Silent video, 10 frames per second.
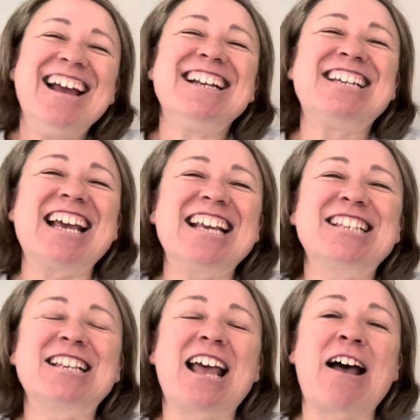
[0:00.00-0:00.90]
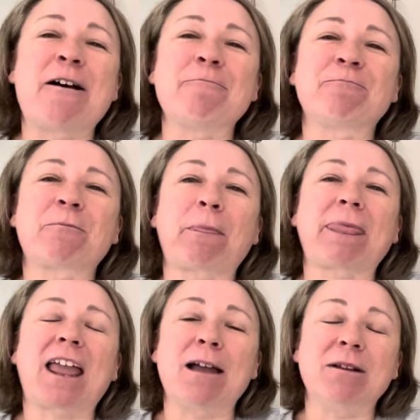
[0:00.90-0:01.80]
Jess,
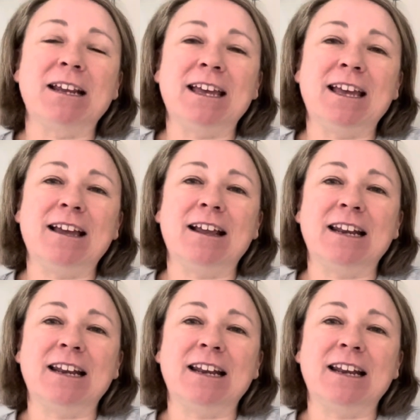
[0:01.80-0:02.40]
Emily,